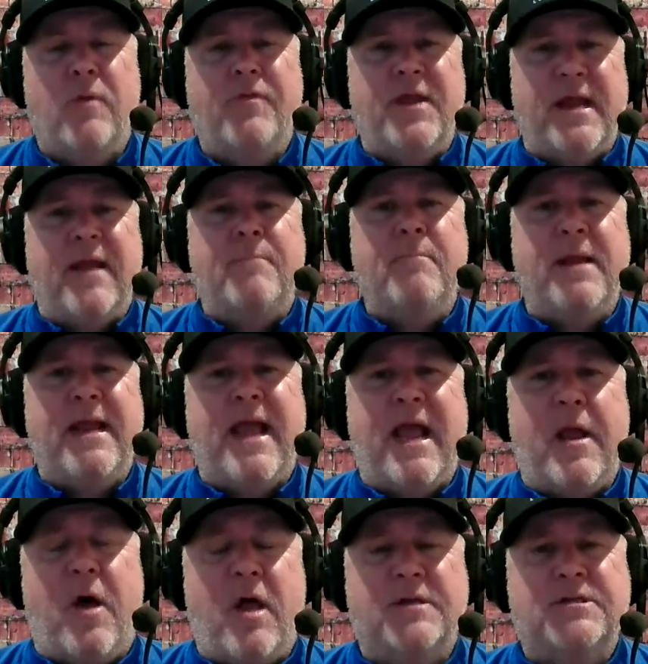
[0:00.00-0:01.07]
the NBA
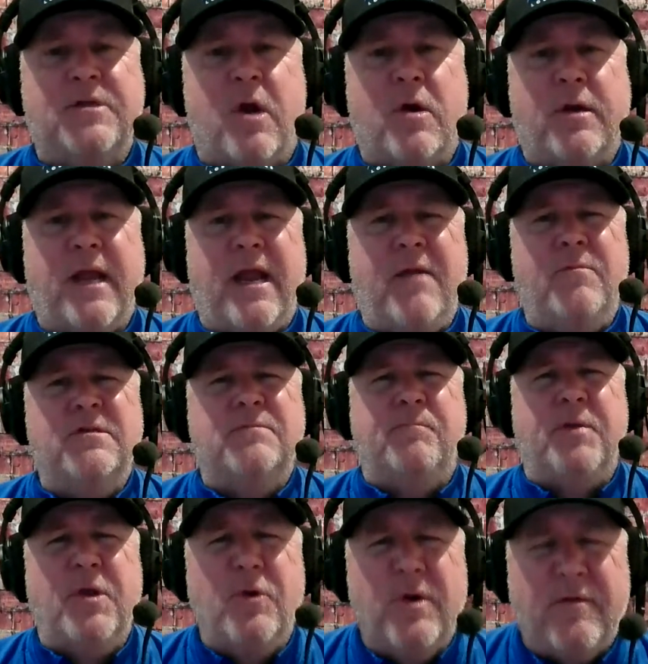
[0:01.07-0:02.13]
All-Star game was
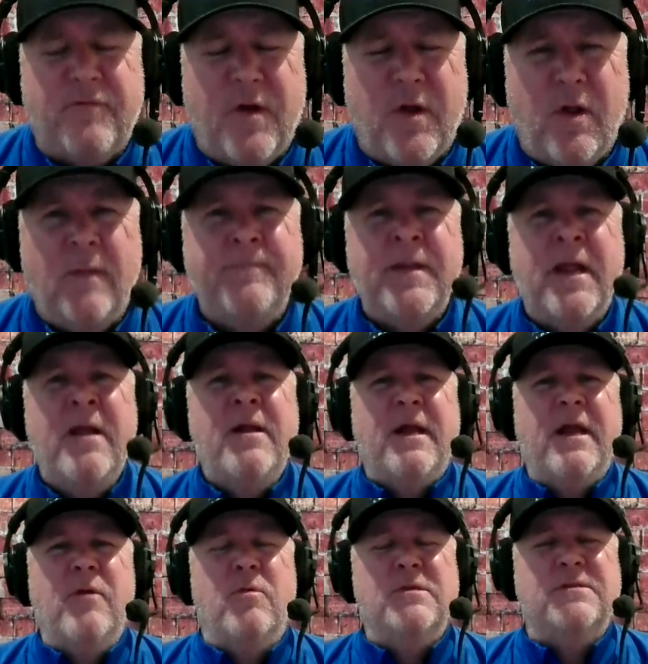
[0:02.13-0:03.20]
beautiful.
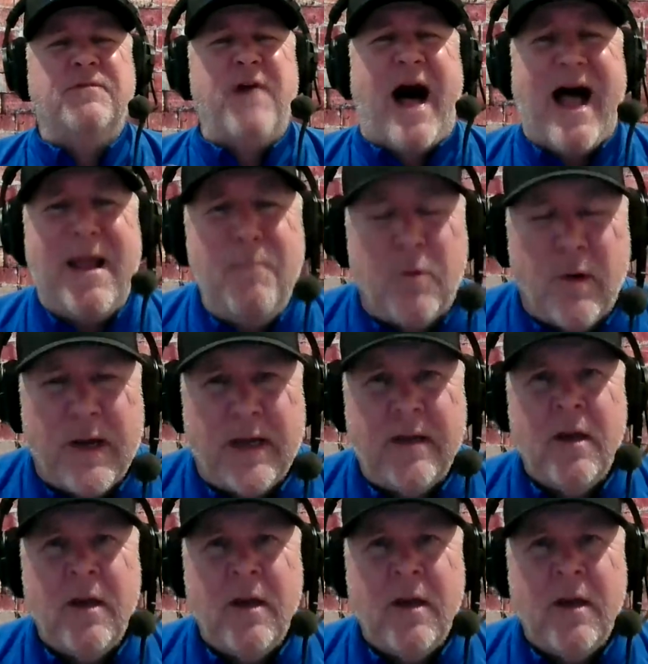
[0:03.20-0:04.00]
It was vibrant.